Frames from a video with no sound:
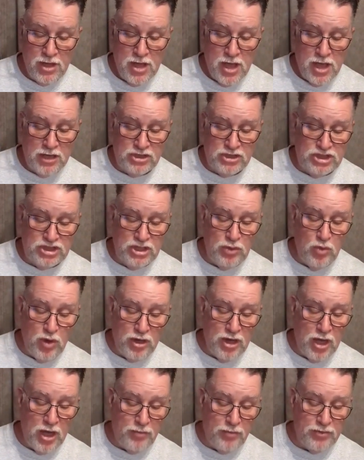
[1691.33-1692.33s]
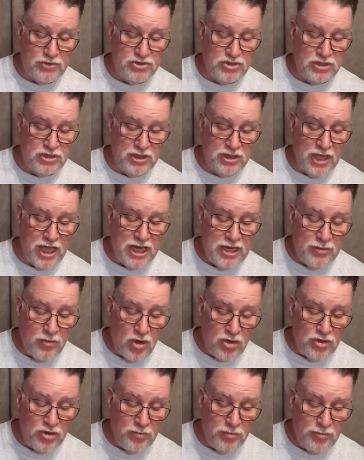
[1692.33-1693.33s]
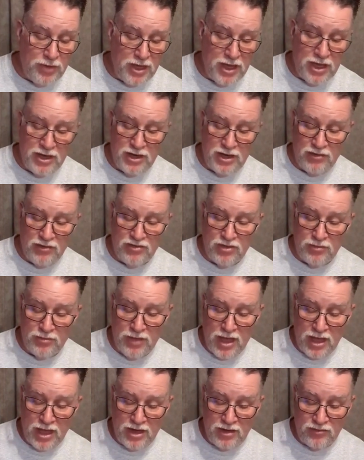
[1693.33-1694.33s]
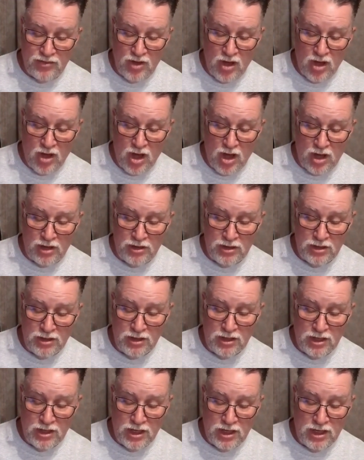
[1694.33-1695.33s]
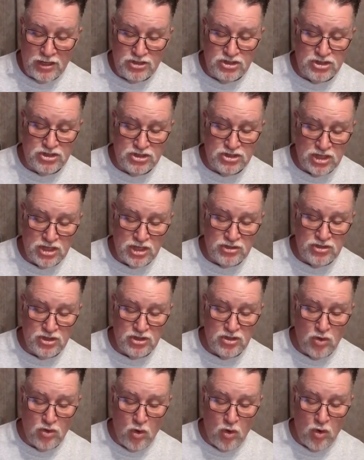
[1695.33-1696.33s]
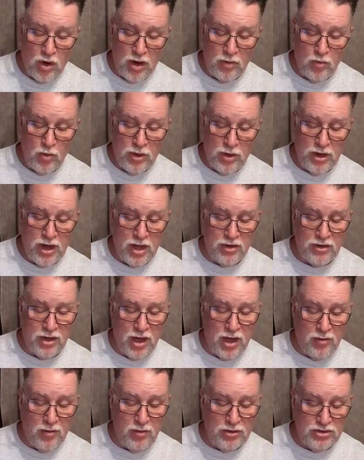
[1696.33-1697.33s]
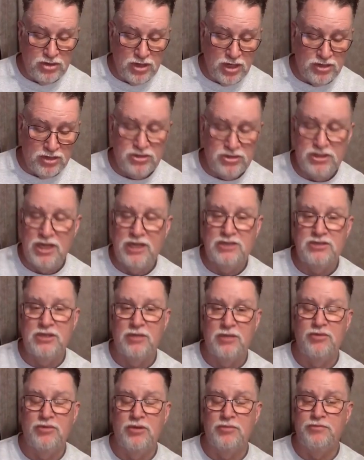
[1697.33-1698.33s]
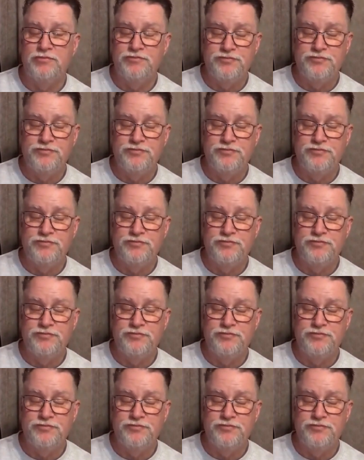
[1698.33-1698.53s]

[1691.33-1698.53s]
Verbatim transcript: And she went up and she laid him on the bed of the man of God, and she shut the door and went out. Now, I want you to understand something.